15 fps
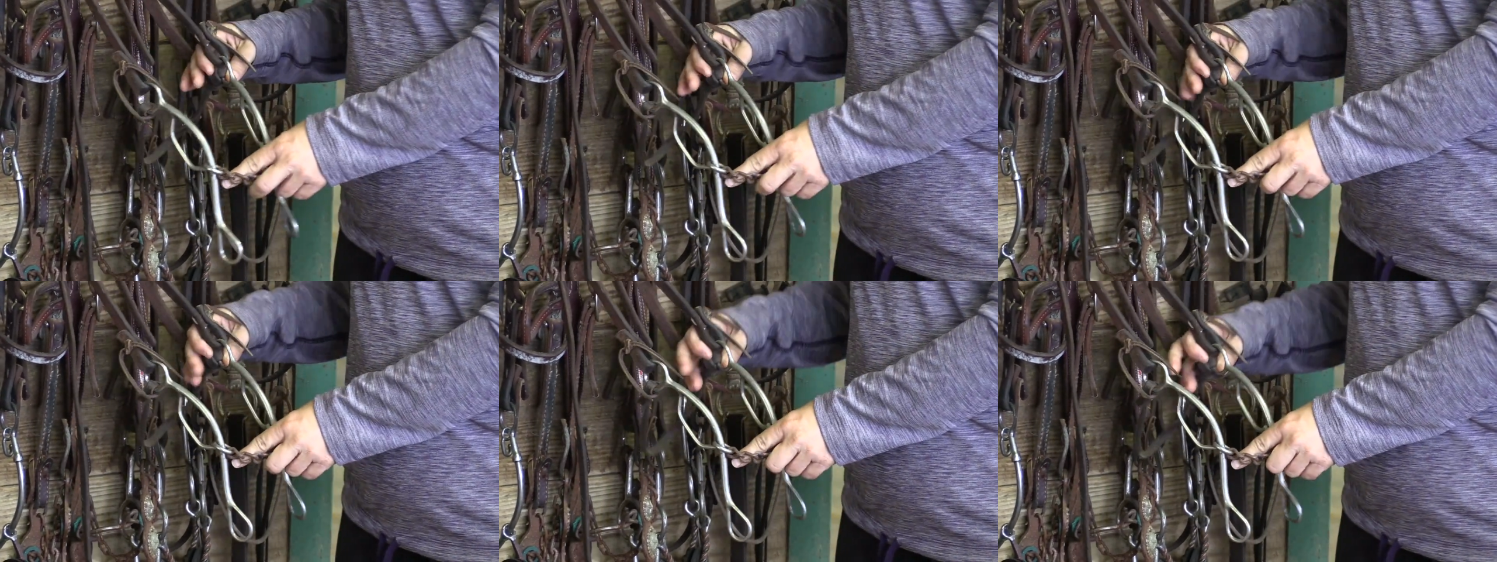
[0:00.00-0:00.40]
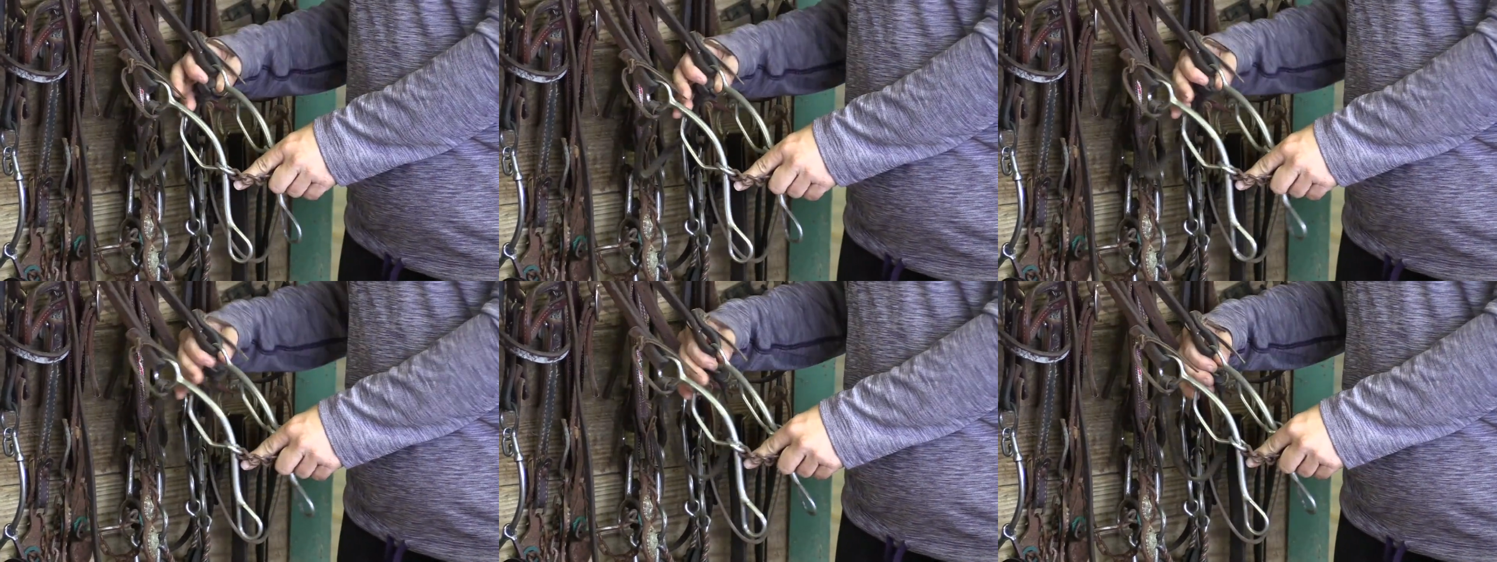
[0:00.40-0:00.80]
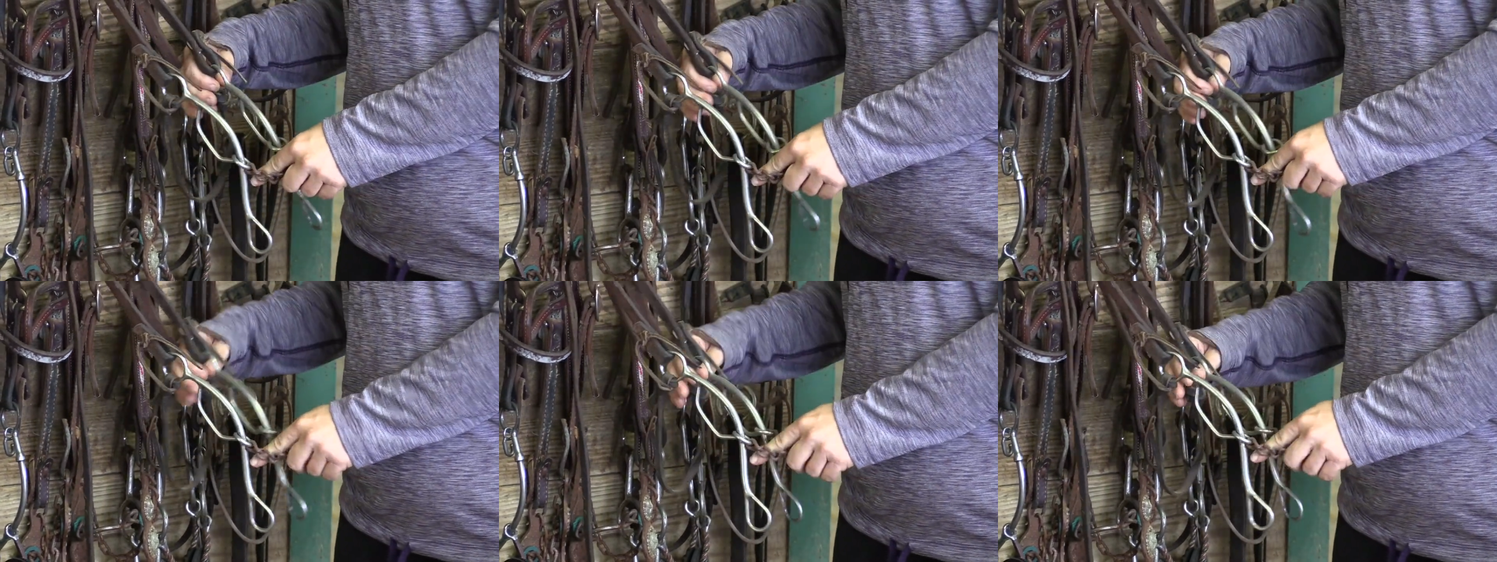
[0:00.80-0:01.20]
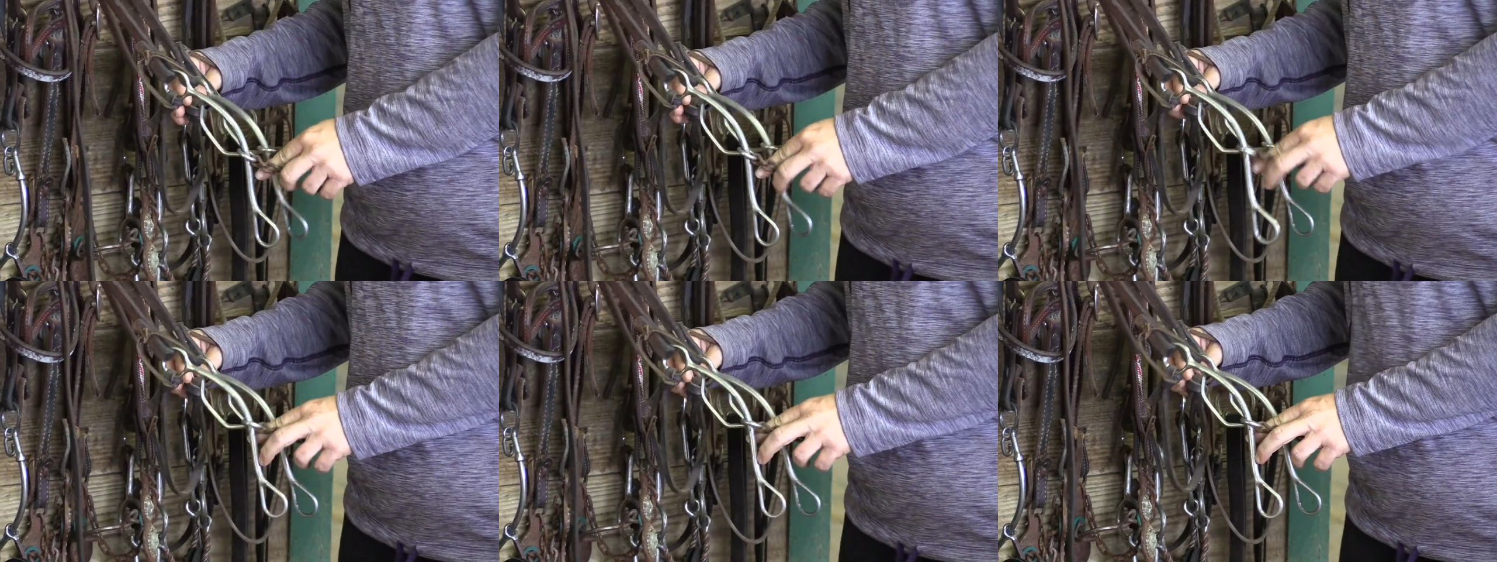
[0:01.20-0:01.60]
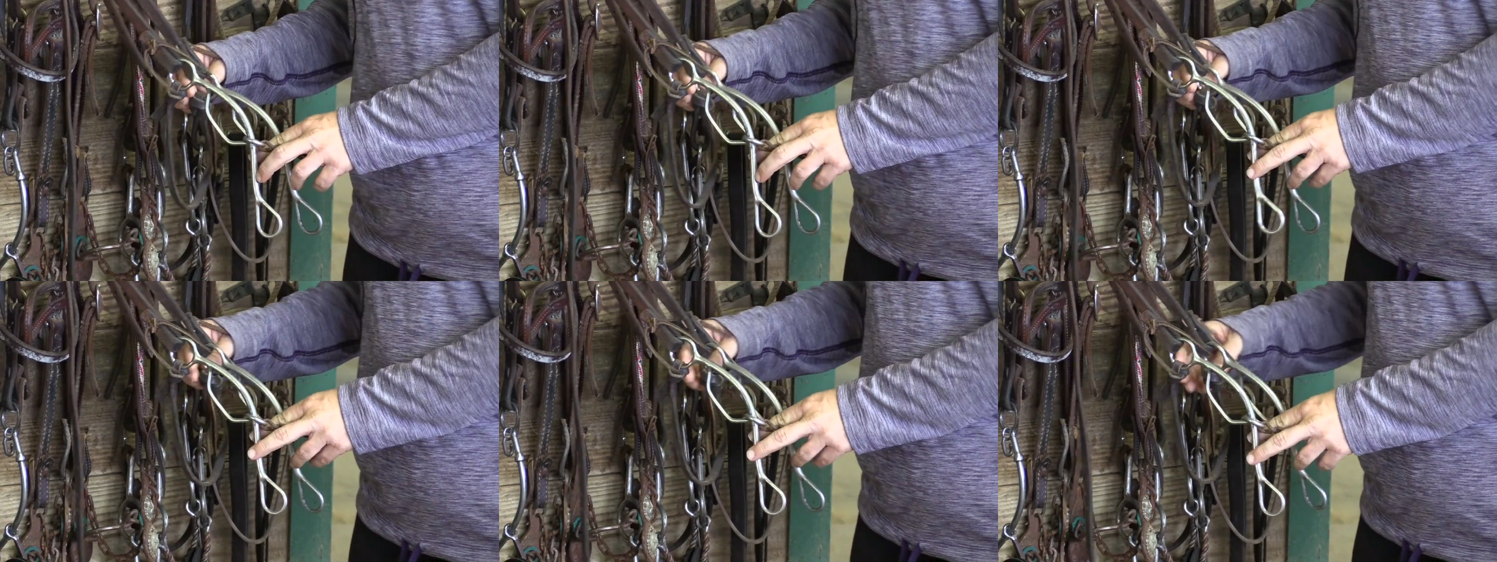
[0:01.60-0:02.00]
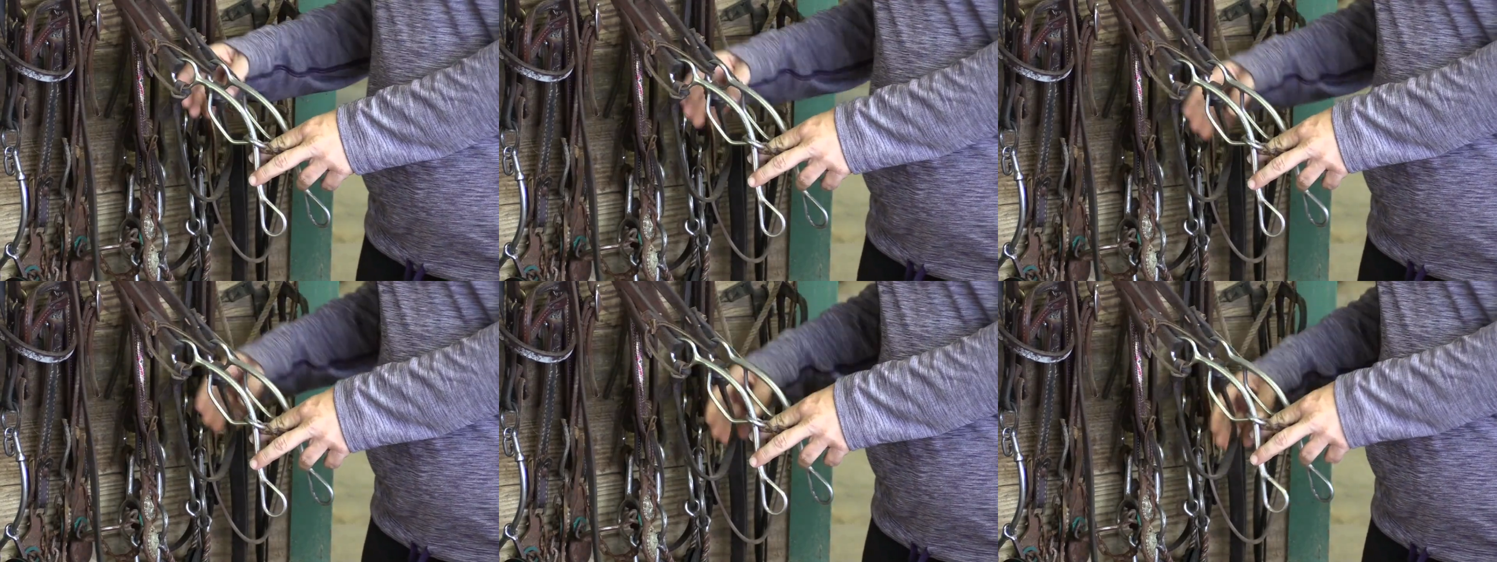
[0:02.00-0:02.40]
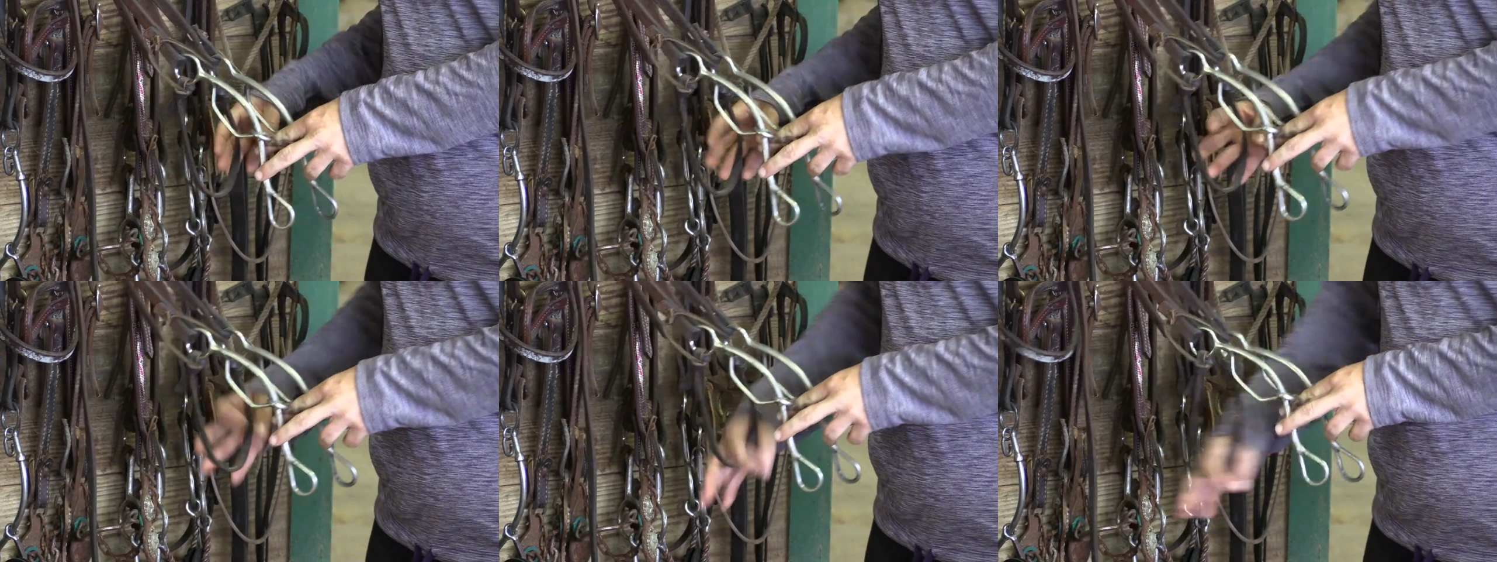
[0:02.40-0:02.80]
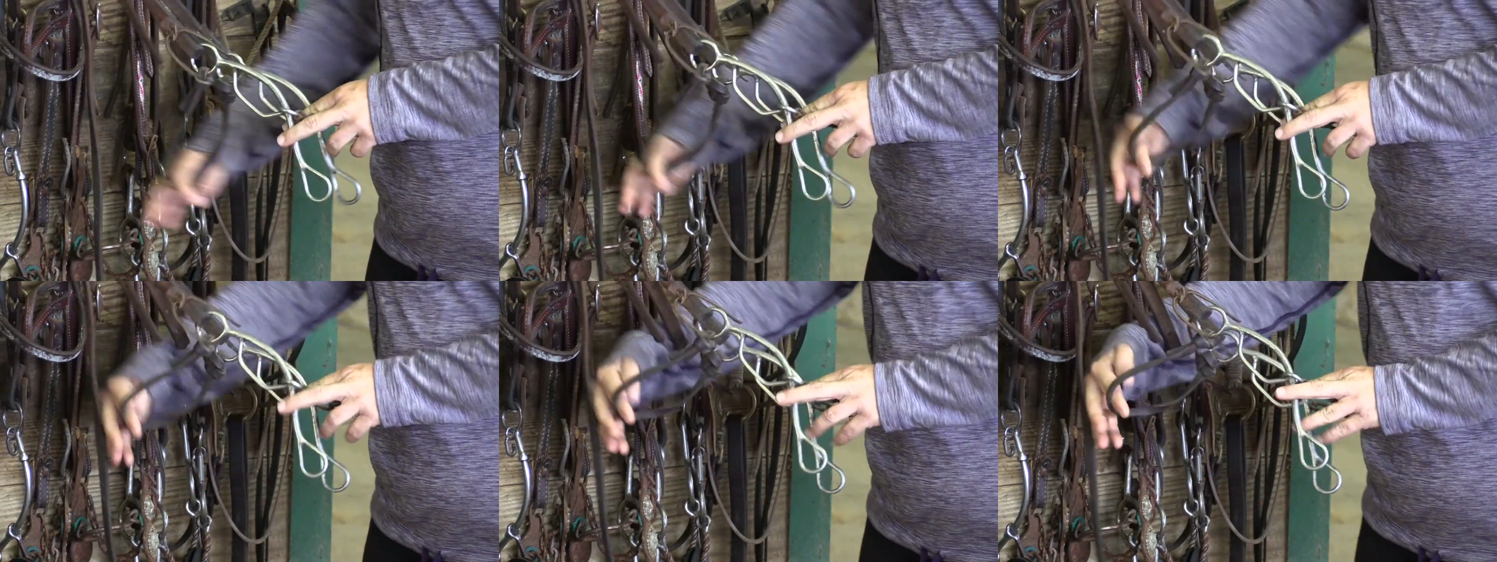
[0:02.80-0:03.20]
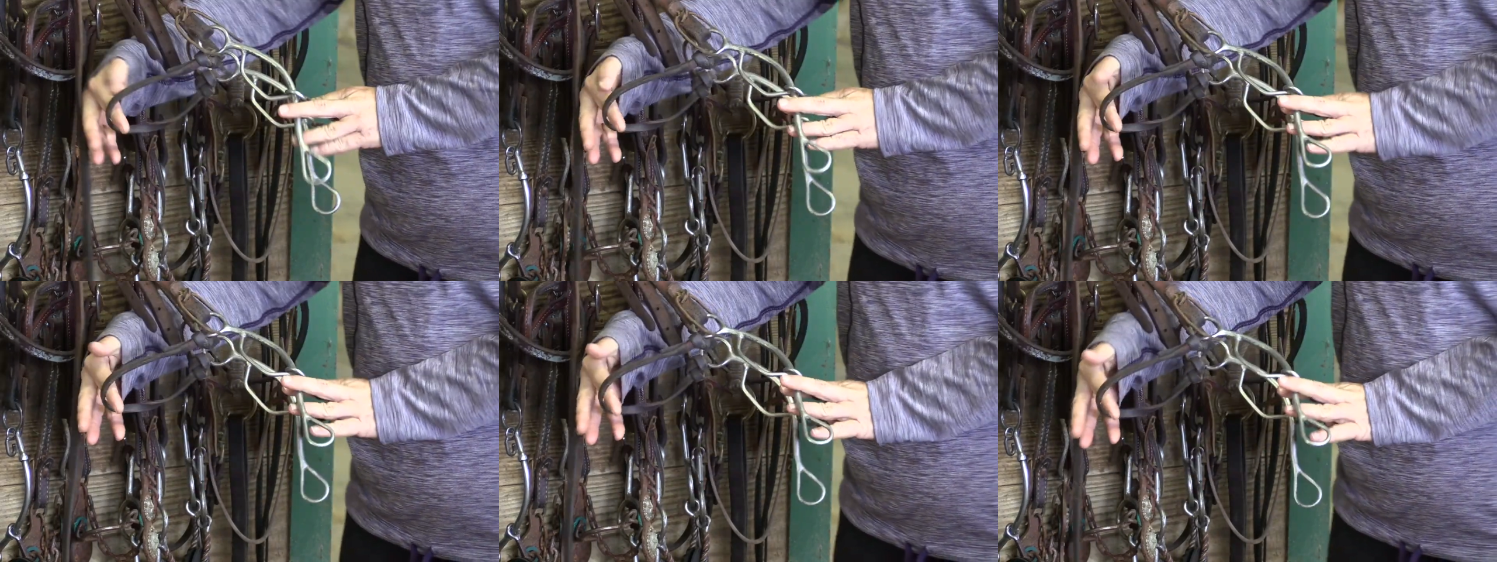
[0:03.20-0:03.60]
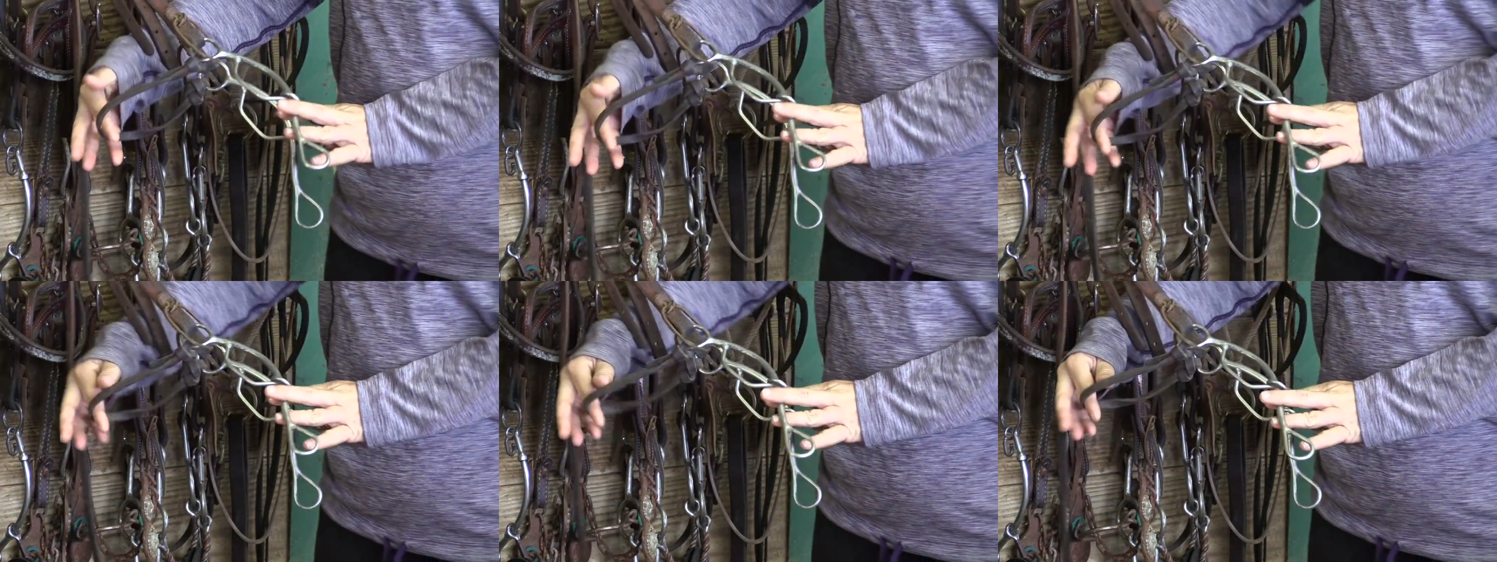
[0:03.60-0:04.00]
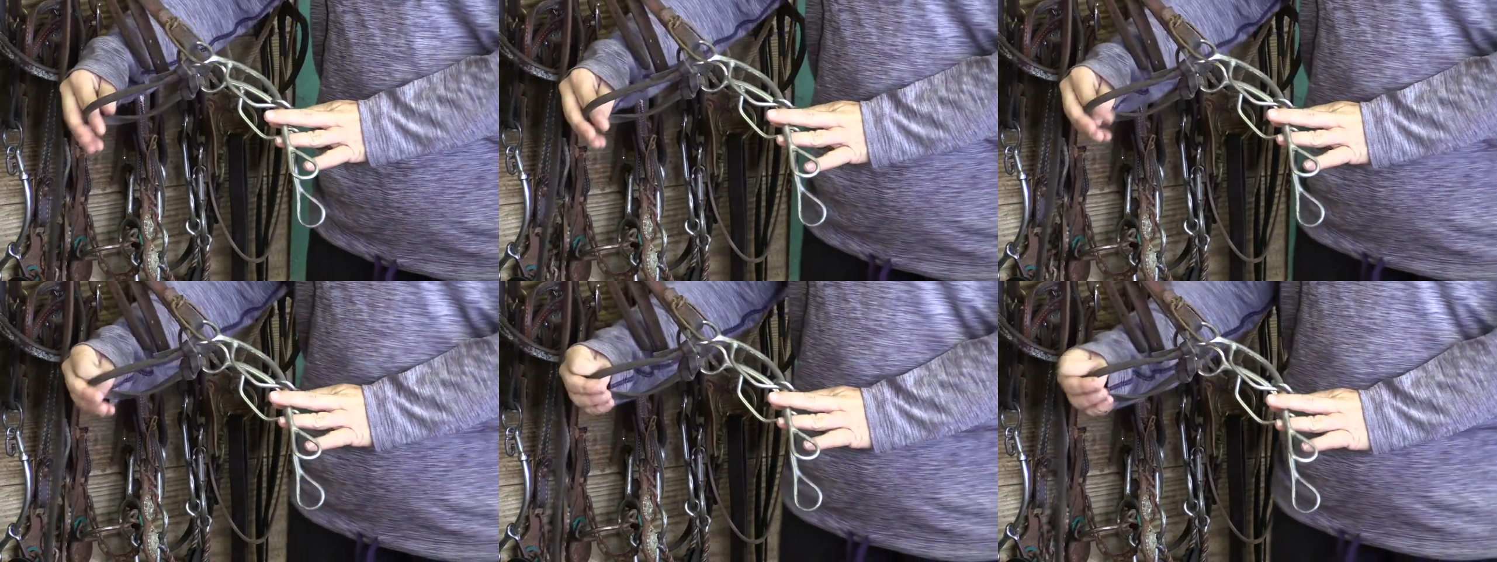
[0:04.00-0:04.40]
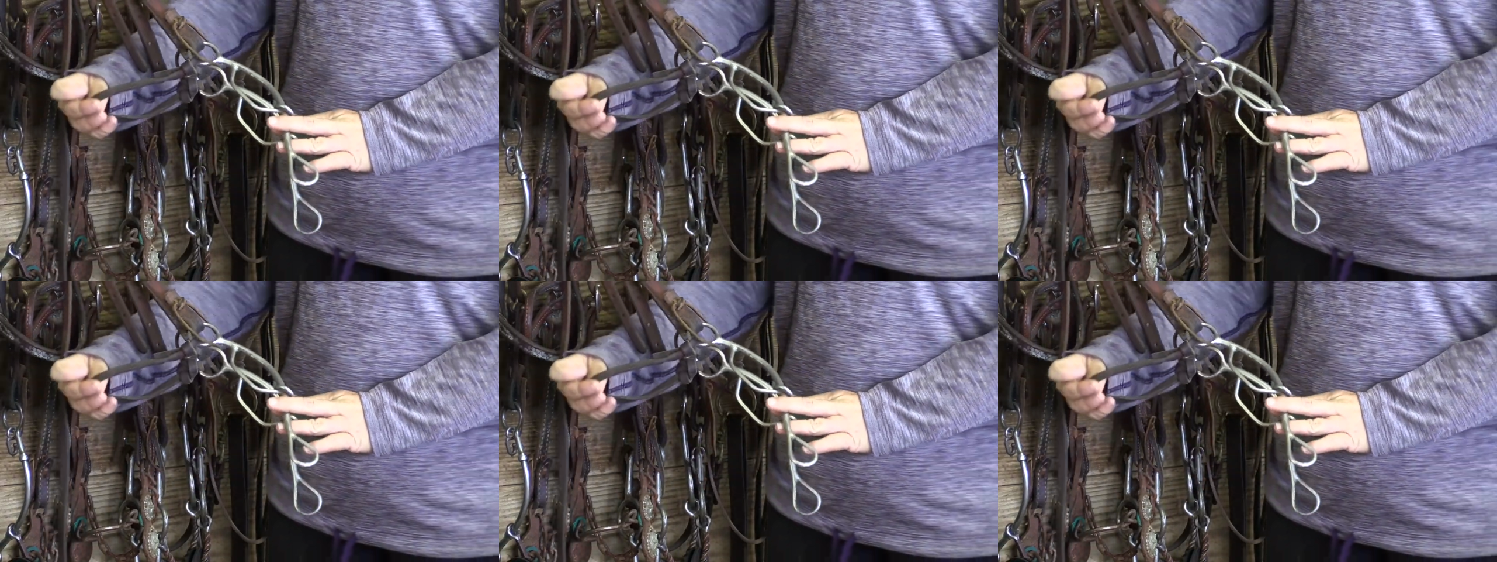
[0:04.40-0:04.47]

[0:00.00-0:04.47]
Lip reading: [unreadable: no face in view]